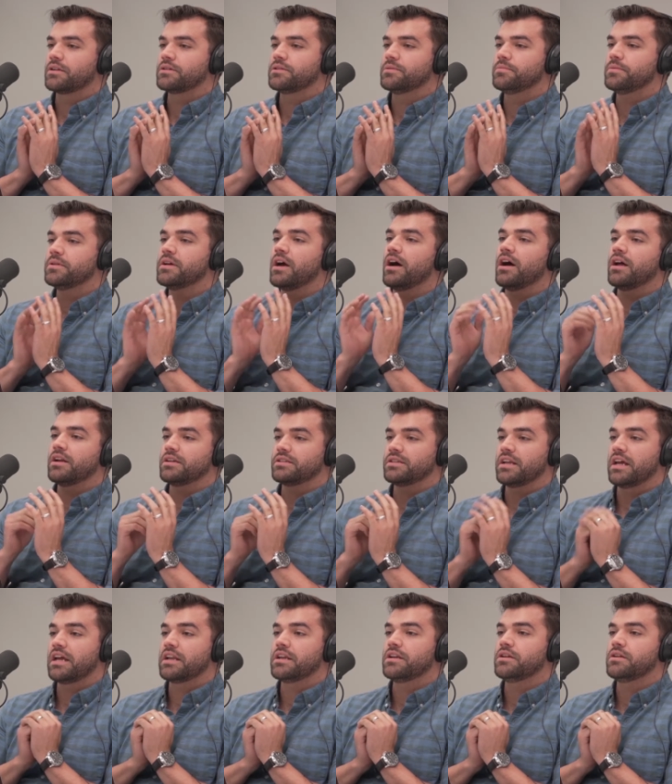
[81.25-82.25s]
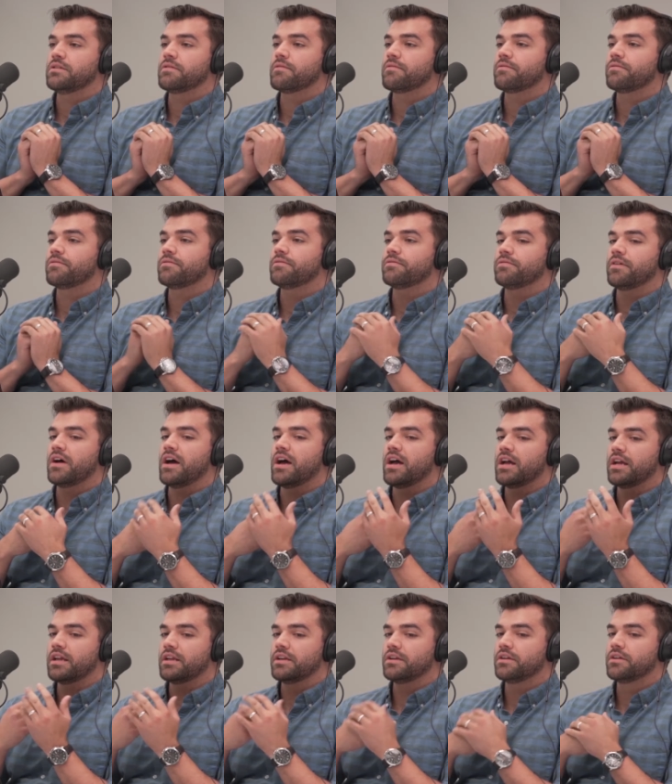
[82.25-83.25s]
to be honest, I didn't
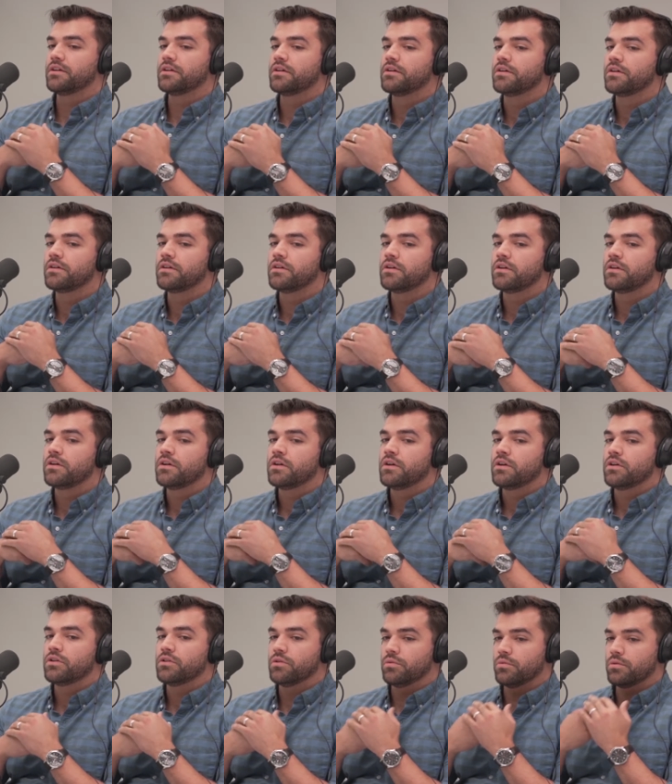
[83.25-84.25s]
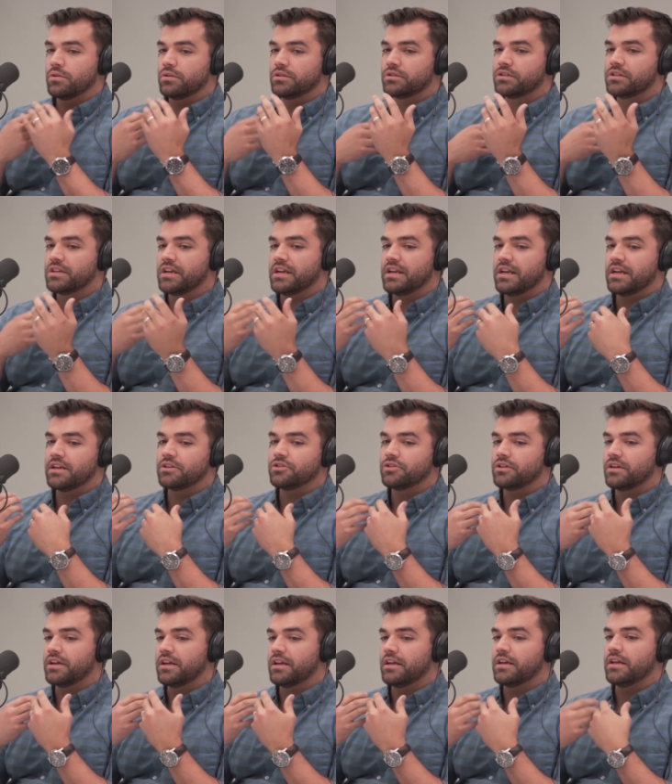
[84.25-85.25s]
find the real estate
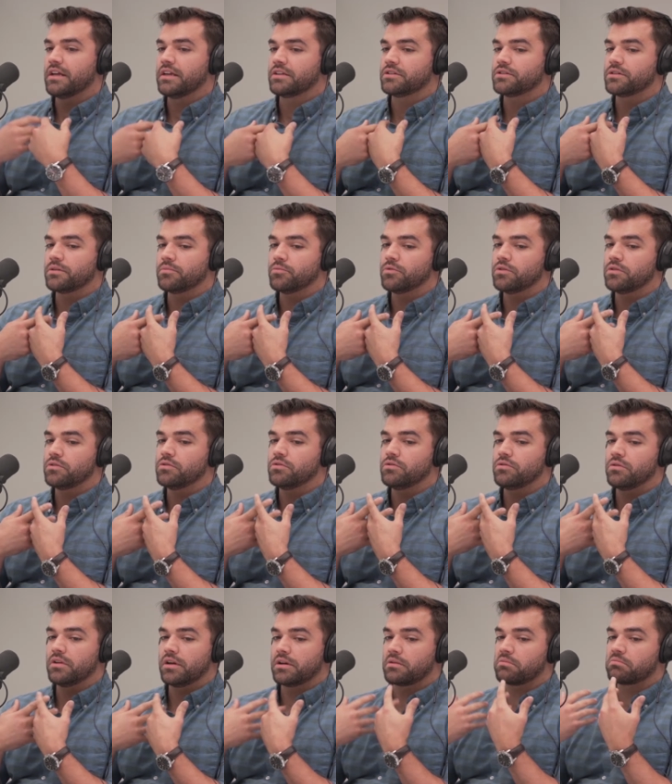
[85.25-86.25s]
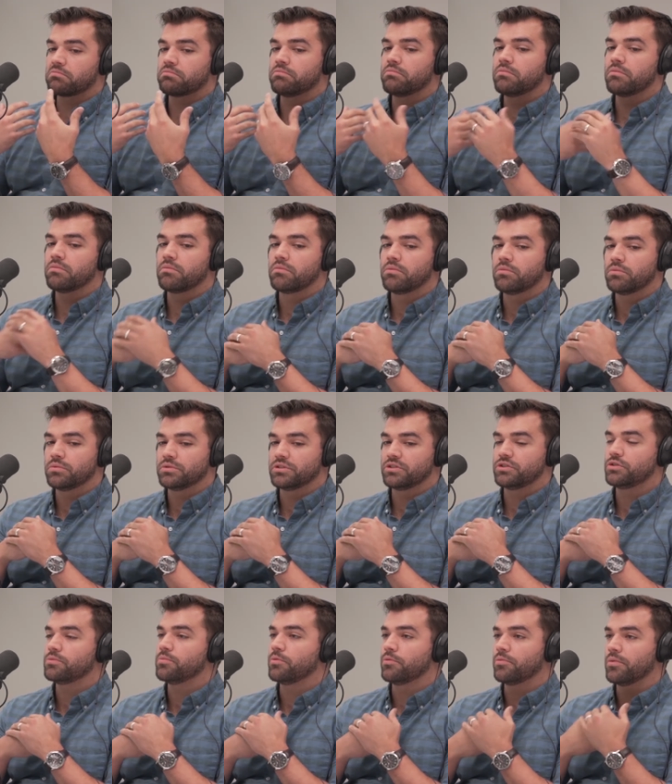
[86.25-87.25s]
agent as someone who like was
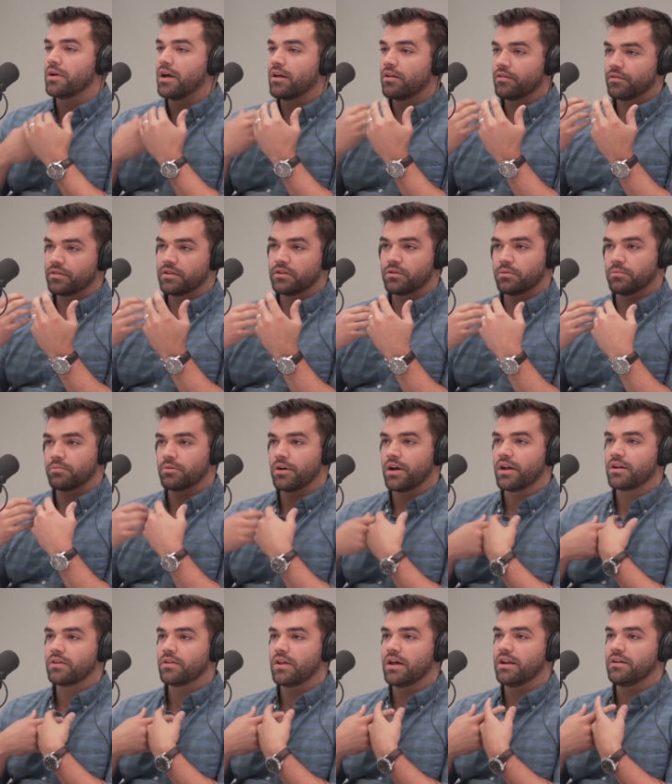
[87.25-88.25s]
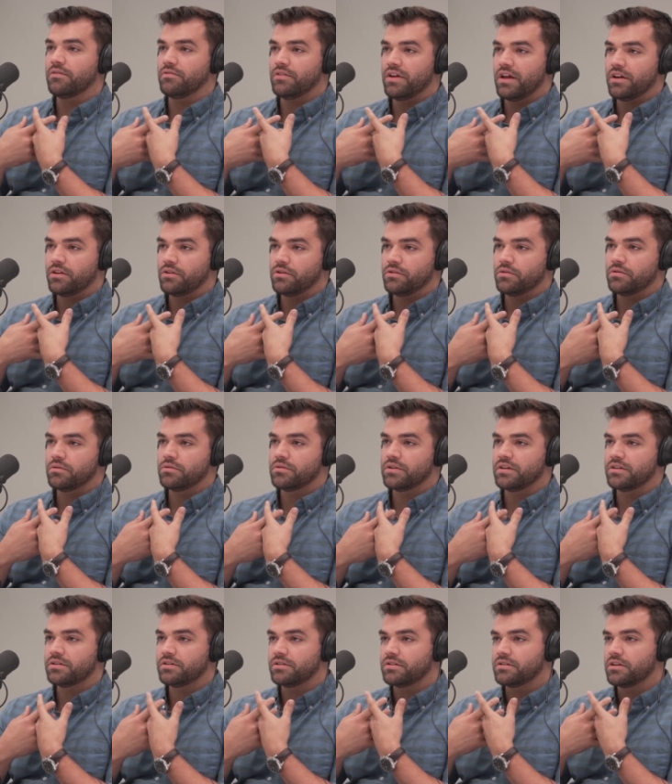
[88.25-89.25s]
super relevant or brought a lot of value
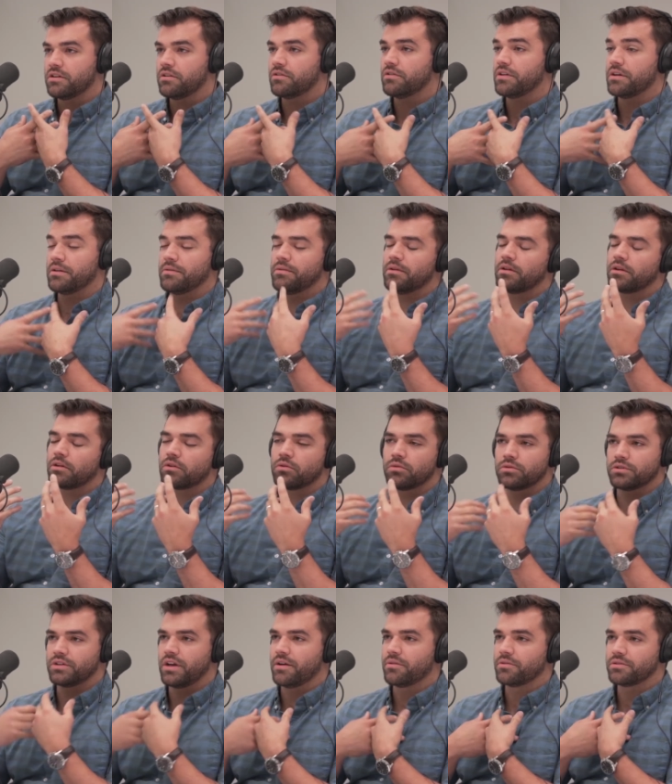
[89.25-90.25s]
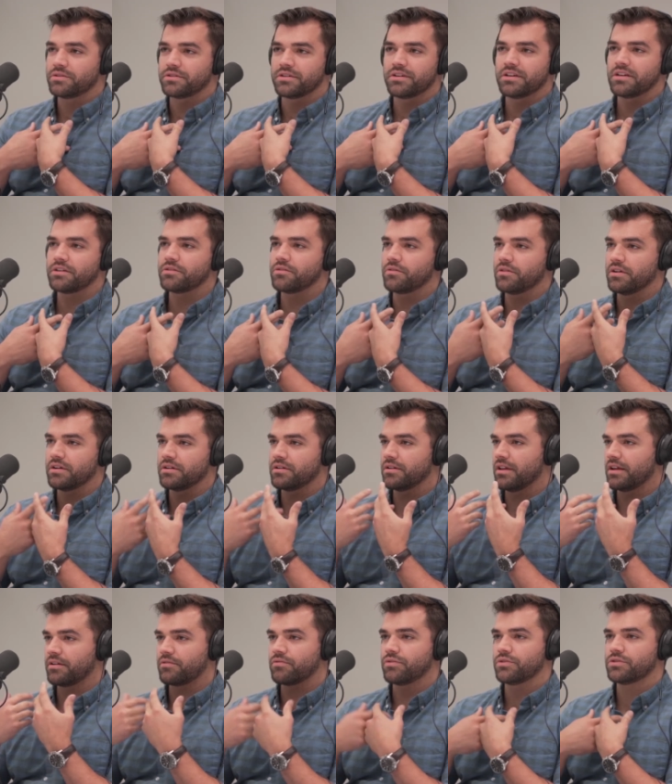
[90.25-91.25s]
necessarily. Of course, I was an ignorant,
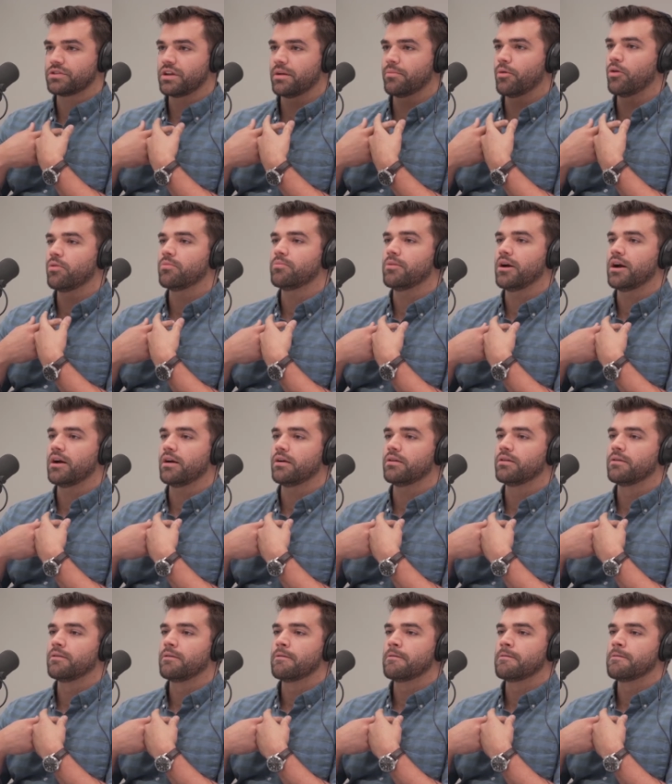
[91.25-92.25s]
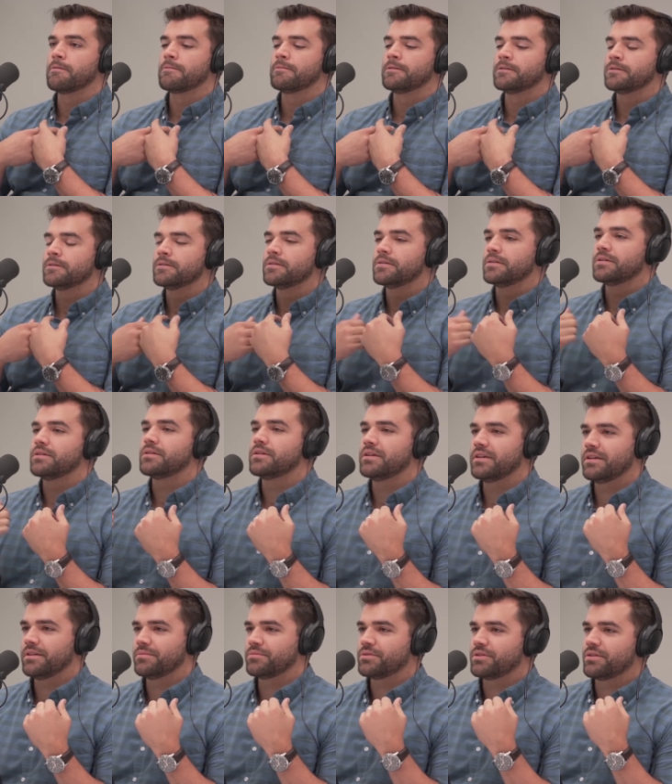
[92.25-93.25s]
like first-time home buyer.
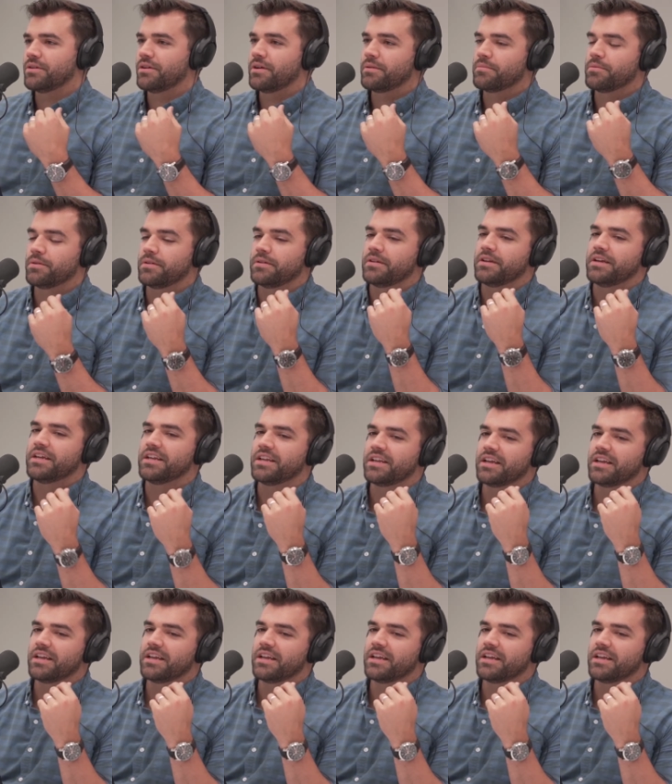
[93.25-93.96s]
I'm sorry, but